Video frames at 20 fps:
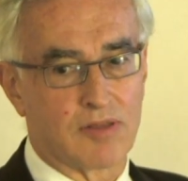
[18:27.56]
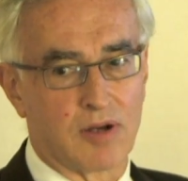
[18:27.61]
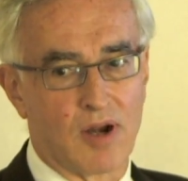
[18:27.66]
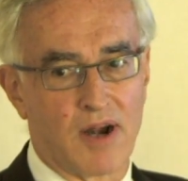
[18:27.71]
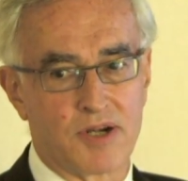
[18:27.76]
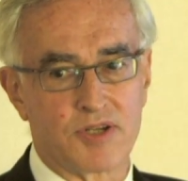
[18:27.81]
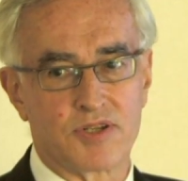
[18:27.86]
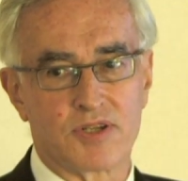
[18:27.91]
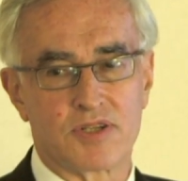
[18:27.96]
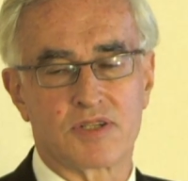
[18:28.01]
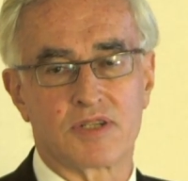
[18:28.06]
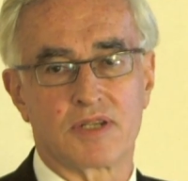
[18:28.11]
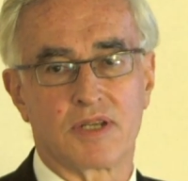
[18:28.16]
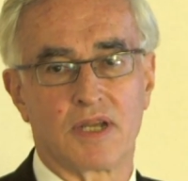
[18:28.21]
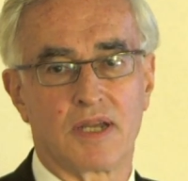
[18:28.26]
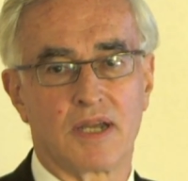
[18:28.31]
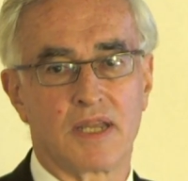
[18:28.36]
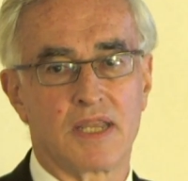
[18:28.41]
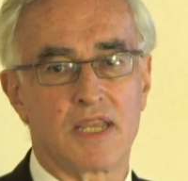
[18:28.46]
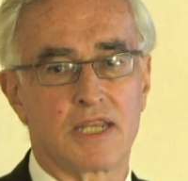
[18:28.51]
largest
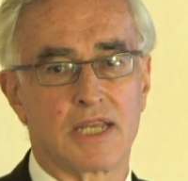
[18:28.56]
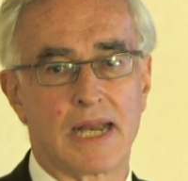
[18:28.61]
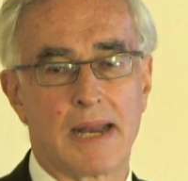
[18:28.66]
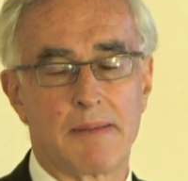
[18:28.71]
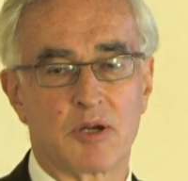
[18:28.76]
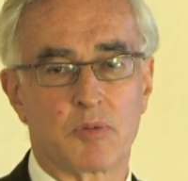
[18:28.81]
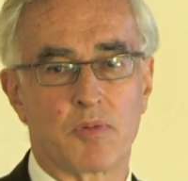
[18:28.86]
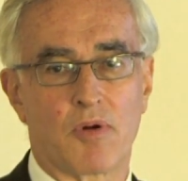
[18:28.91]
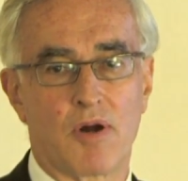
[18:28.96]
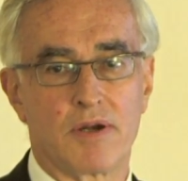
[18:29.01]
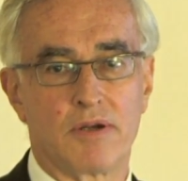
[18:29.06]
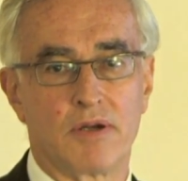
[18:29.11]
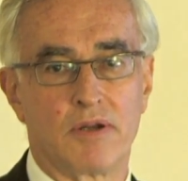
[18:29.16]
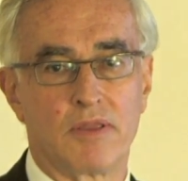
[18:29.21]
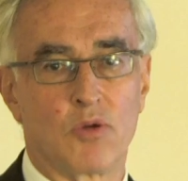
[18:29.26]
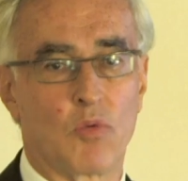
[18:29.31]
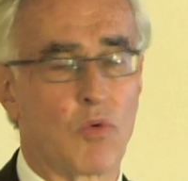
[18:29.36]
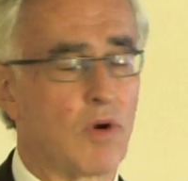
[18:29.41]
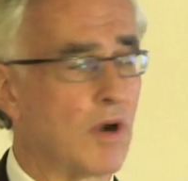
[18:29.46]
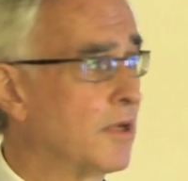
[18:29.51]
economic partner
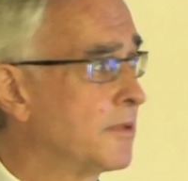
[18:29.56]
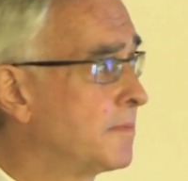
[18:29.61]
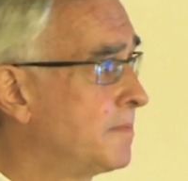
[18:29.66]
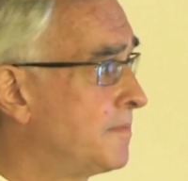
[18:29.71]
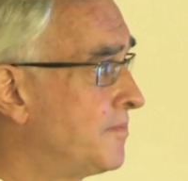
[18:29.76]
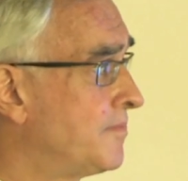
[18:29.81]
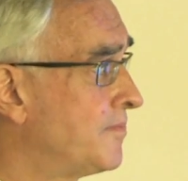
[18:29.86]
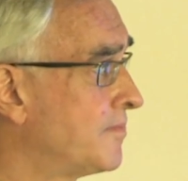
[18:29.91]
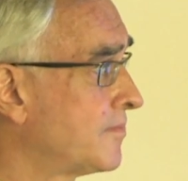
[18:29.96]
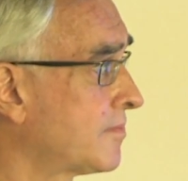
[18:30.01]
in the world.